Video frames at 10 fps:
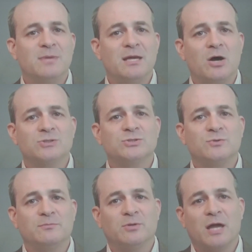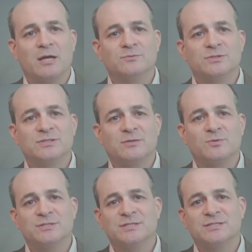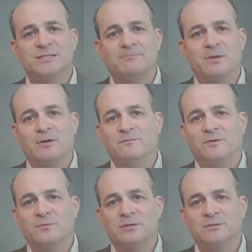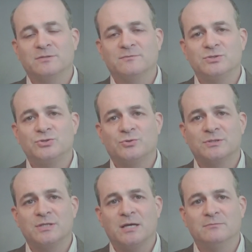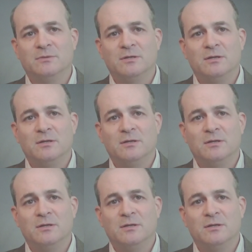may also apply when someone is a step-parent for a relatively short time.